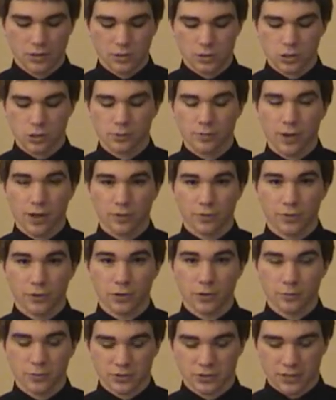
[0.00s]
Just about
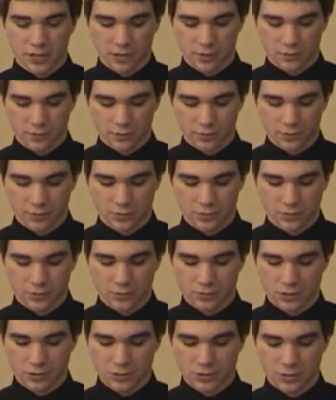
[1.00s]
30% of those
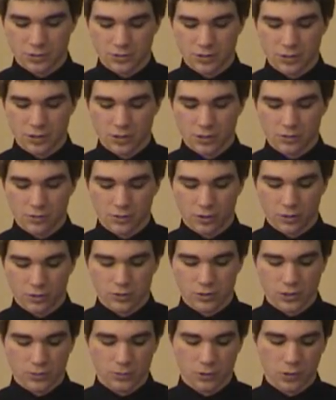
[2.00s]
students know
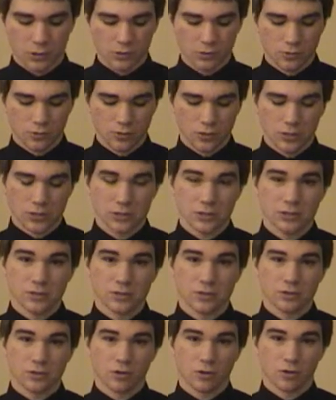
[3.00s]
someone who
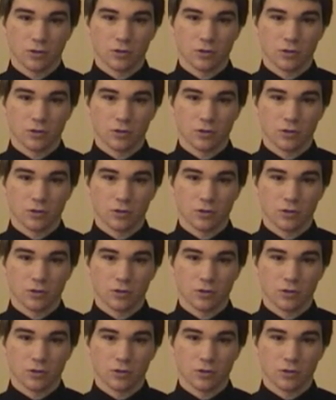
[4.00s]
is